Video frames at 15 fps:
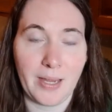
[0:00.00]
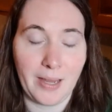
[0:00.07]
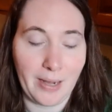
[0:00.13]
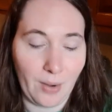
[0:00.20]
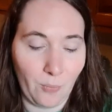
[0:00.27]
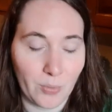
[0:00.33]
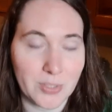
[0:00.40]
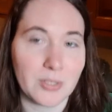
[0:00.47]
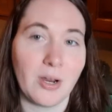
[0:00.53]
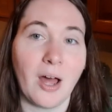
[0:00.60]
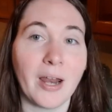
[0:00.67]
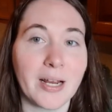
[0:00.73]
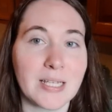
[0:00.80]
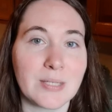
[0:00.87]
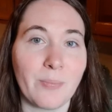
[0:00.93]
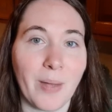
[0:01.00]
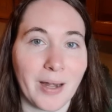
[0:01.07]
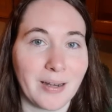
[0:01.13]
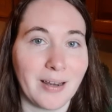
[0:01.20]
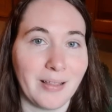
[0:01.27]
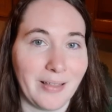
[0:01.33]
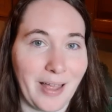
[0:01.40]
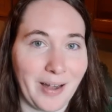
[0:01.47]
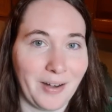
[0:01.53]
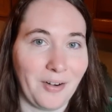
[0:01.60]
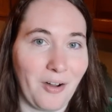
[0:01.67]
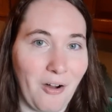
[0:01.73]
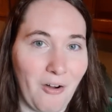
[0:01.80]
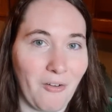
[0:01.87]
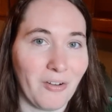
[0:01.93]
and I was not expecting that at
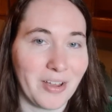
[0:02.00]
all